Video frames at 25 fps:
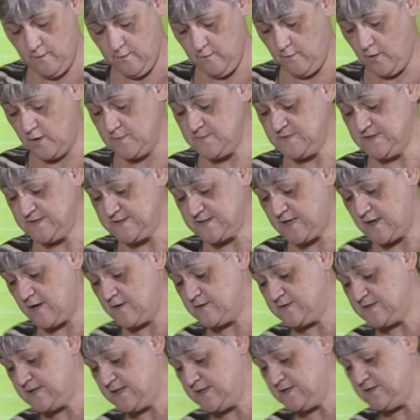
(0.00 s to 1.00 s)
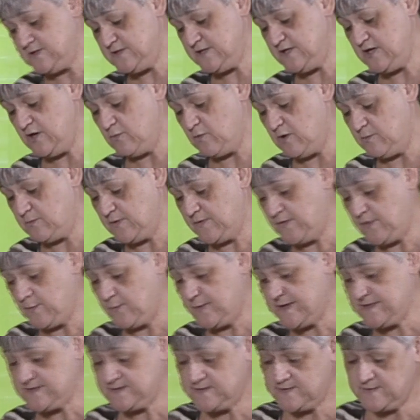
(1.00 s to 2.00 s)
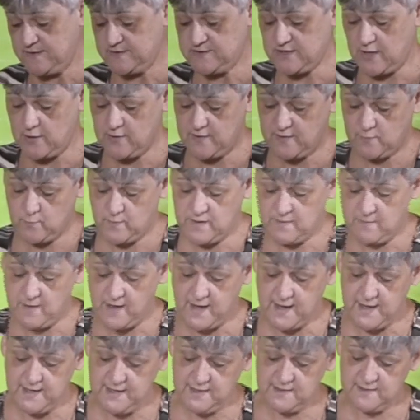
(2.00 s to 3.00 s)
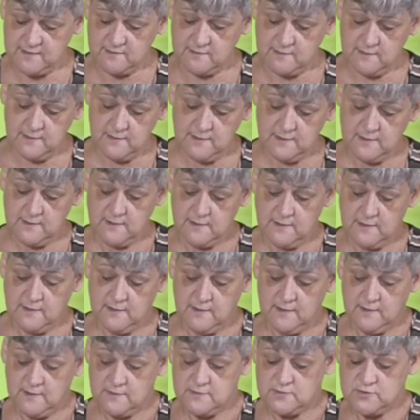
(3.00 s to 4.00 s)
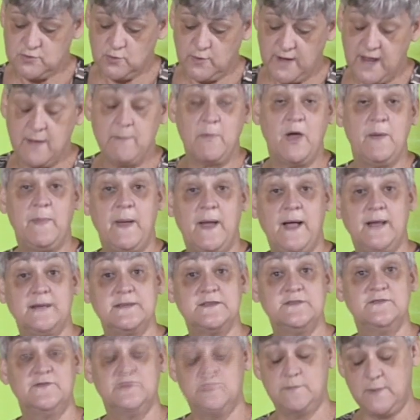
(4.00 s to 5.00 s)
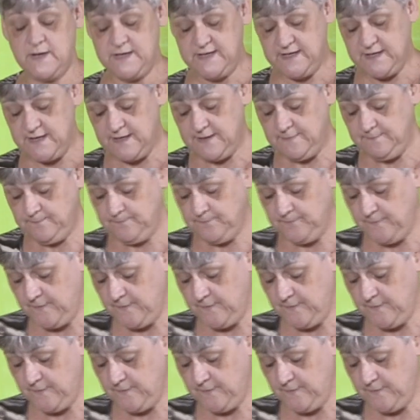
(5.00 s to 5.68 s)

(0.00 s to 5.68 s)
I'm just going to continue on with the rest of the dough that we made and sort out my pasta for my dinner.